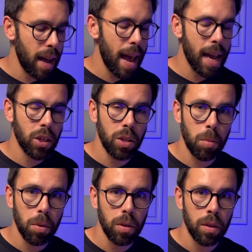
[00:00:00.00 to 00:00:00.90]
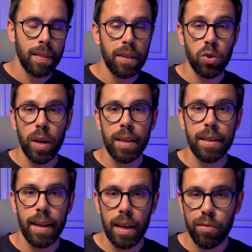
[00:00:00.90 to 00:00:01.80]
actionable that you can
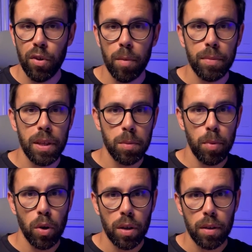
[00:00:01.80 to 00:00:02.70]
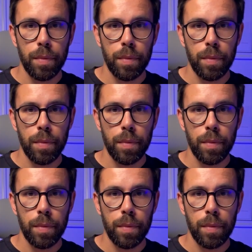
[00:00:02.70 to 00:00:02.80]
take from this book.